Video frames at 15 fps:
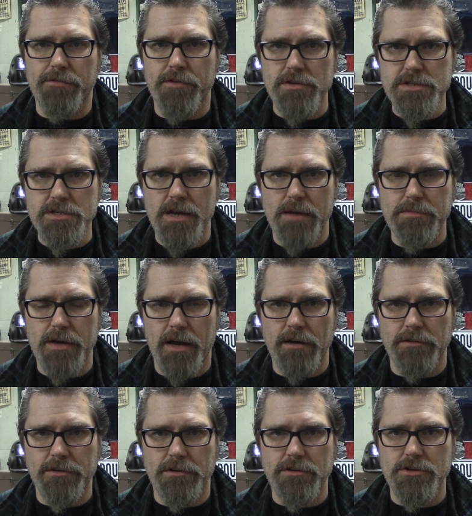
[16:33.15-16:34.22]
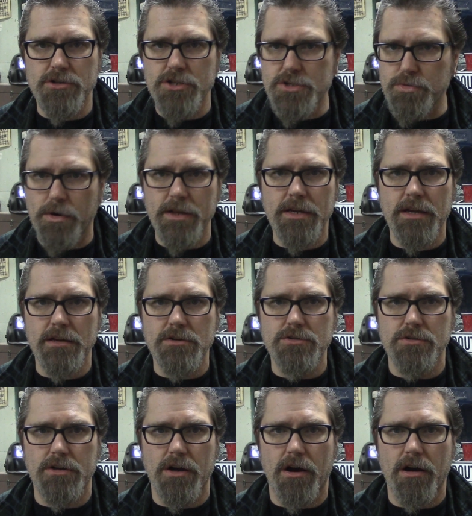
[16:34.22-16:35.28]
first time guy out there and you just want to get
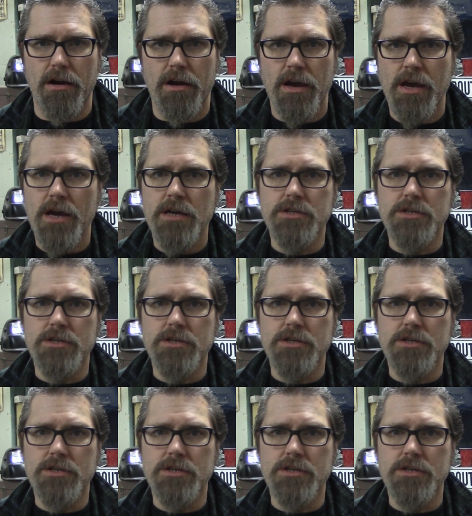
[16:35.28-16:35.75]
into a car,